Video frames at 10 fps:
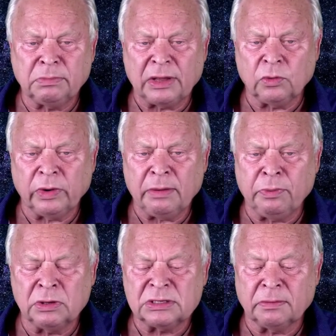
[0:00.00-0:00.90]
by the way,
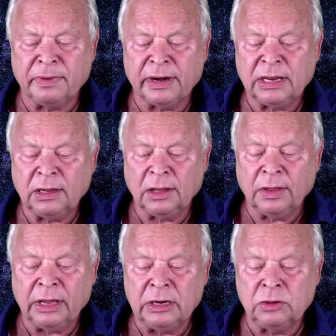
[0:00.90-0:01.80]
puts the body
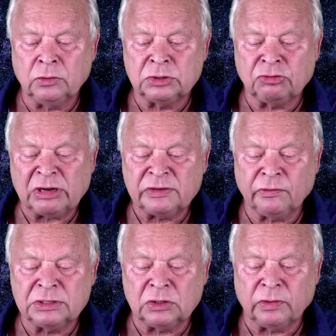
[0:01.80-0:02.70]
into a
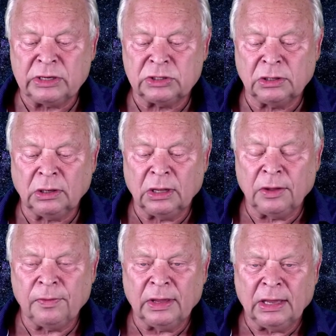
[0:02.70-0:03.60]
stressful situation
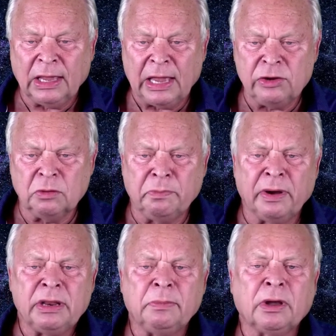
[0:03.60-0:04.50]
and your
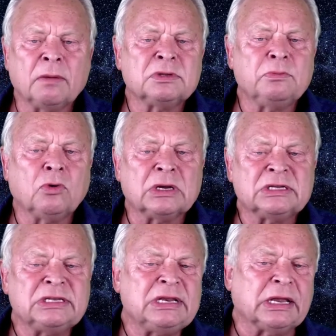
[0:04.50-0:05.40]
body becomes more
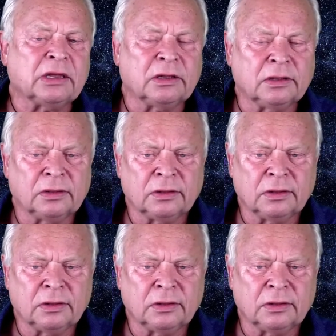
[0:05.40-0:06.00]
acidic.